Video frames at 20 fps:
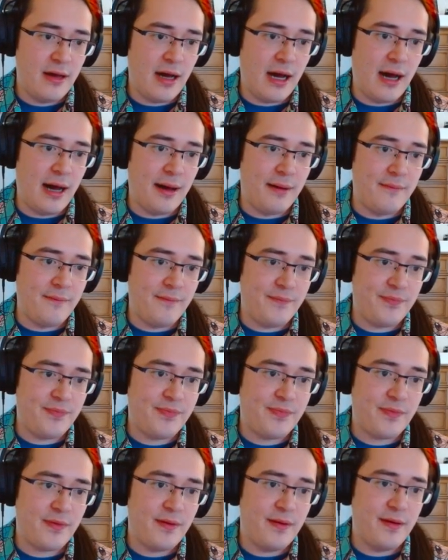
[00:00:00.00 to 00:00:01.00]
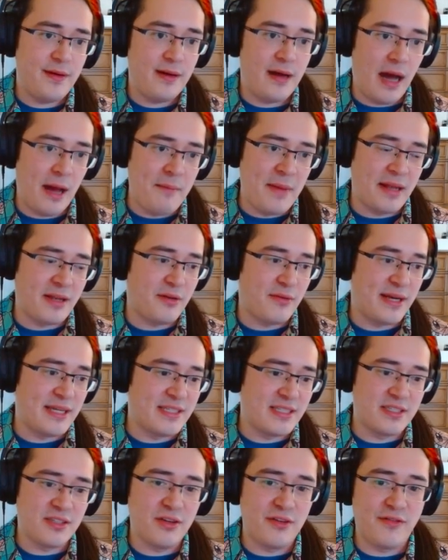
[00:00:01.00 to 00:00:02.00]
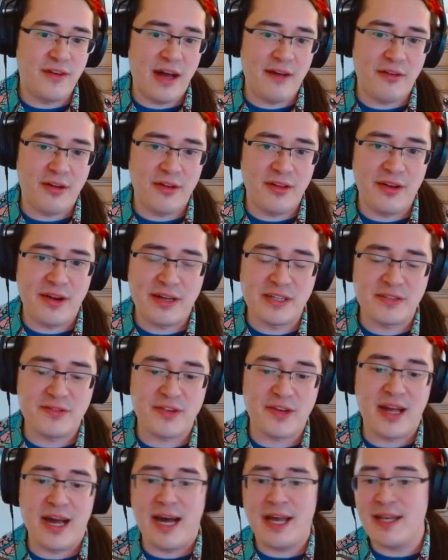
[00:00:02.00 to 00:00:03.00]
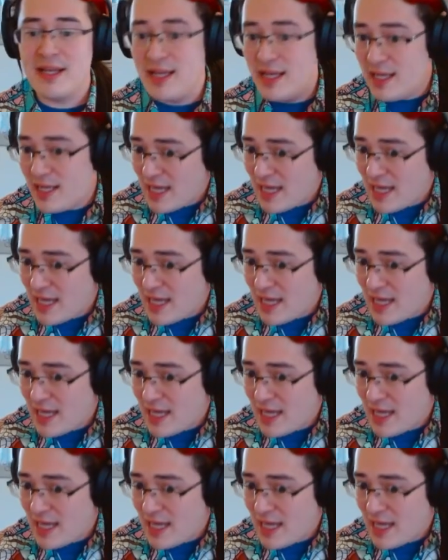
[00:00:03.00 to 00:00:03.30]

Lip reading: I meant to raise this to a 5 earlier. I just forgot.